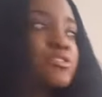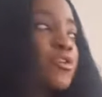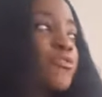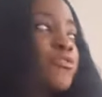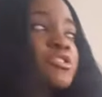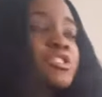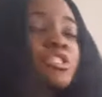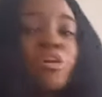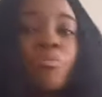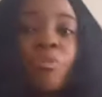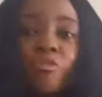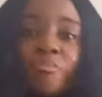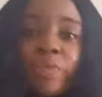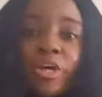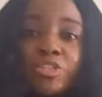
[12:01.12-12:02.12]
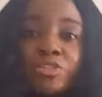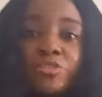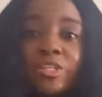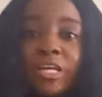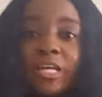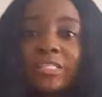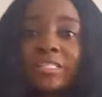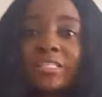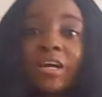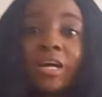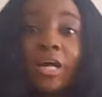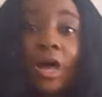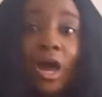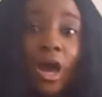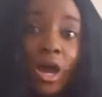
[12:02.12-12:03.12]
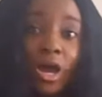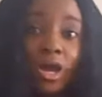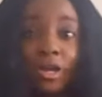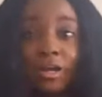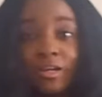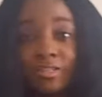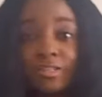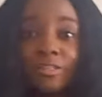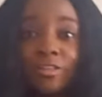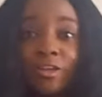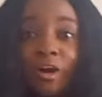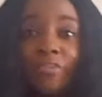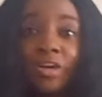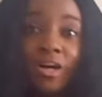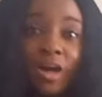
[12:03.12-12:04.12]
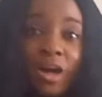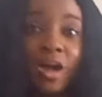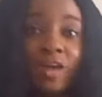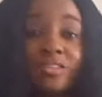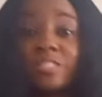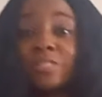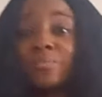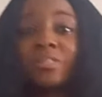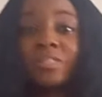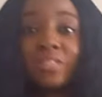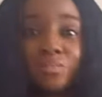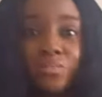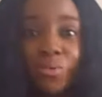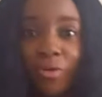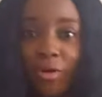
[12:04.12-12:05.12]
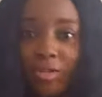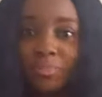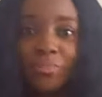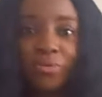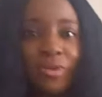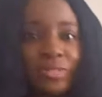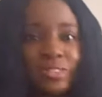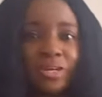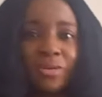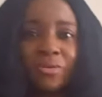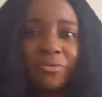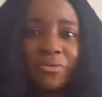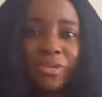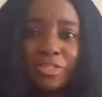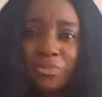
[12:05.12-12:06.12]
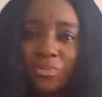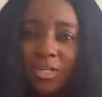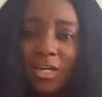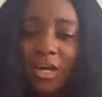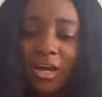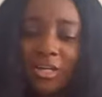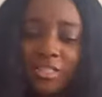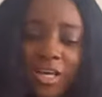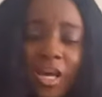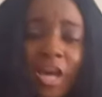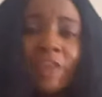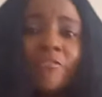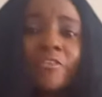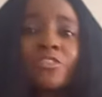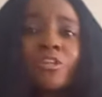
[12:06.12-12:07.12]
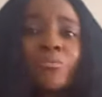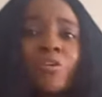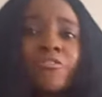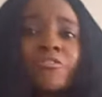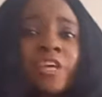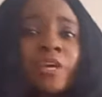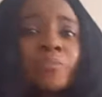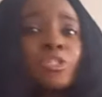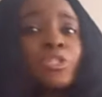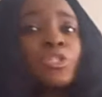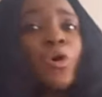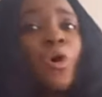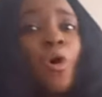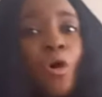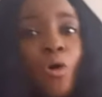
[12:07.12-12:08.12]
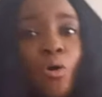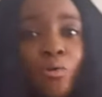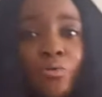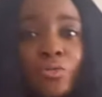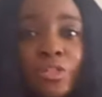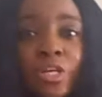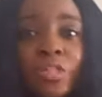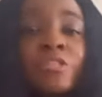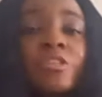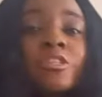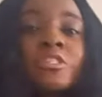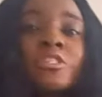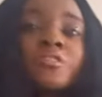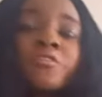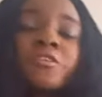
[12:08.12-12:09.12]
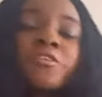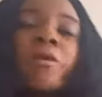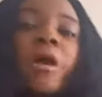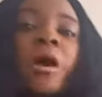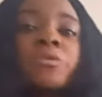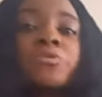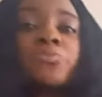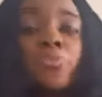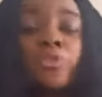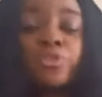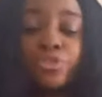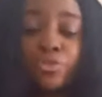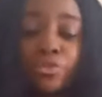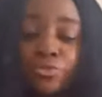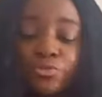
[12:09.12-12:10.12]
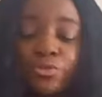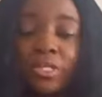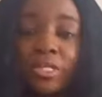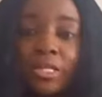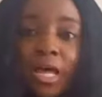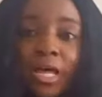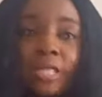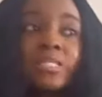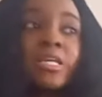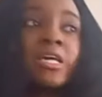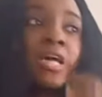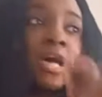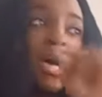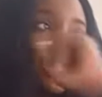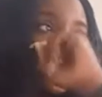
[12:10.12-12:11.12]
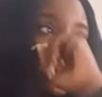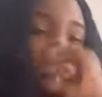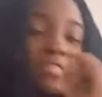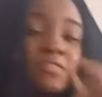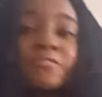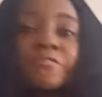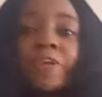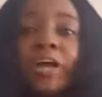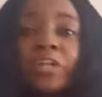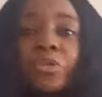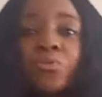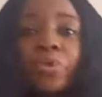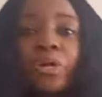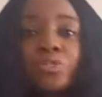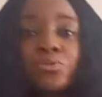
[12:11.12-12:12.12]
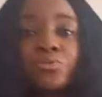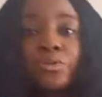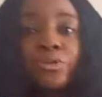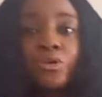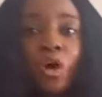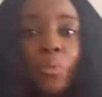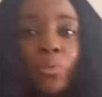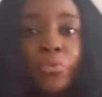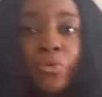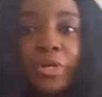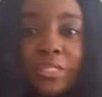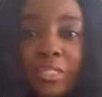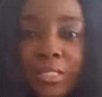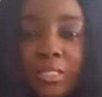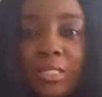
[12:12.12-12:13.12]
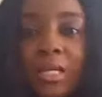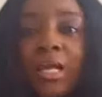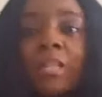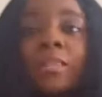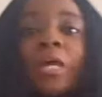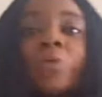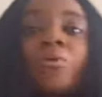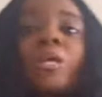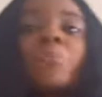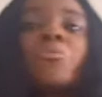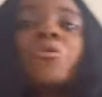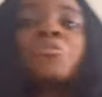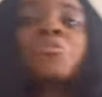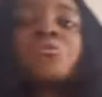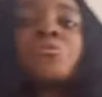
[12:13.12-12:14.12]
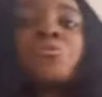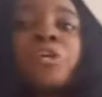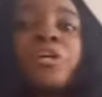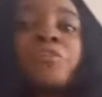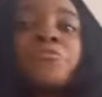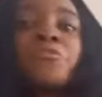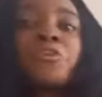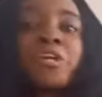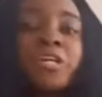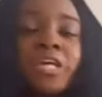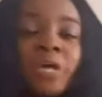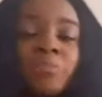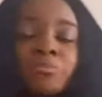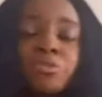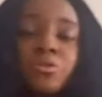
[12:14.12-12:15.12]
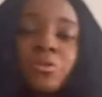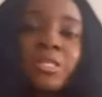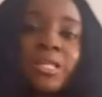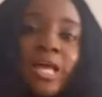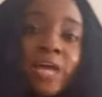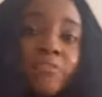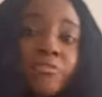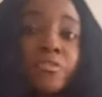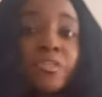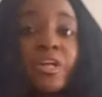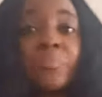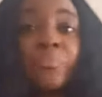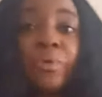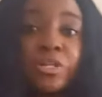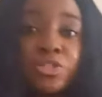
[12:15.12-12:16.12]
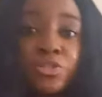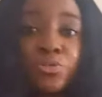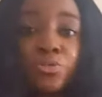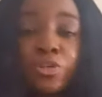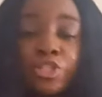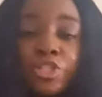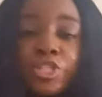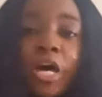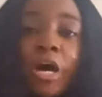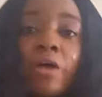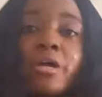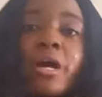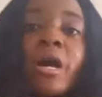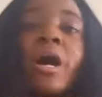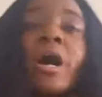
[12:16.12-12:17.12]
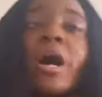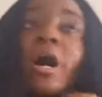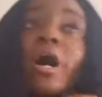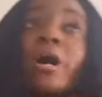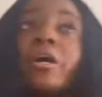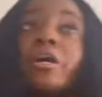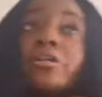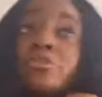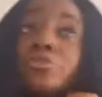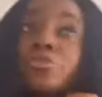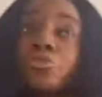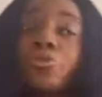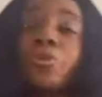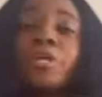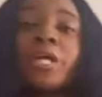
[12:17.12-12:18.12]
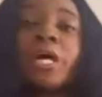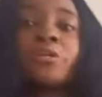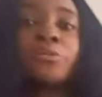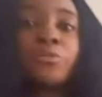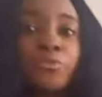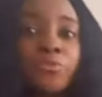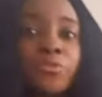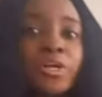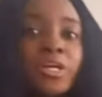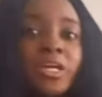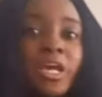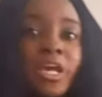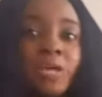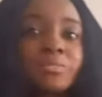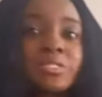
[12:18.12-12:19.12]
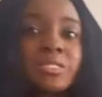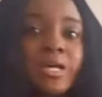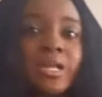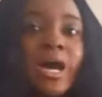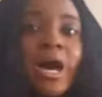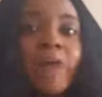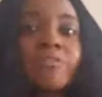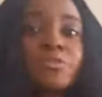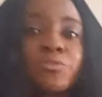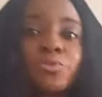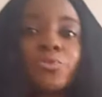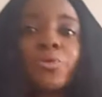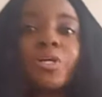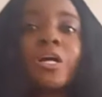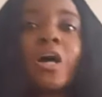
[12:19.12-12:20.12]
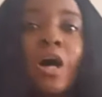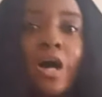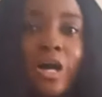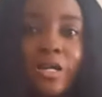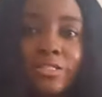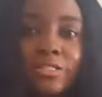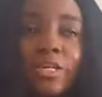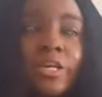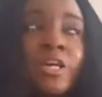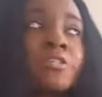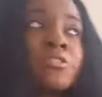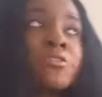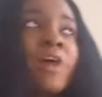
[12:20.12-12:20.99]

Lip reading: So for some of my students, cars, they love cars, especially boys. Boys are crazy with cars. For some of them, dolls. So you need to figure out what your student likes. I need to find a way to incorporate it. Like when I'm also looking for games online for that particular child, I ensure that I look for games that have to do with cars.